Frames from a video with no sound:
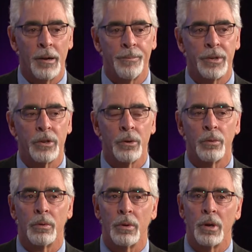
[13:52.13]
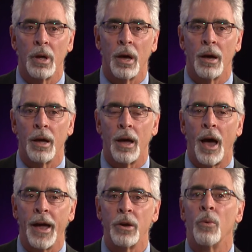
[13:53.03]
Um, so uh,
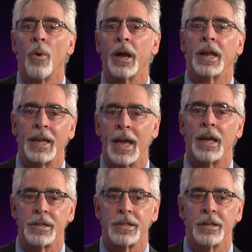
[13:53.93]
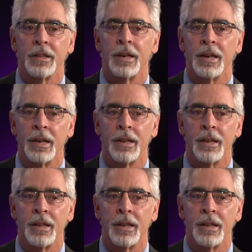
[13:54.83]
I don't want to get the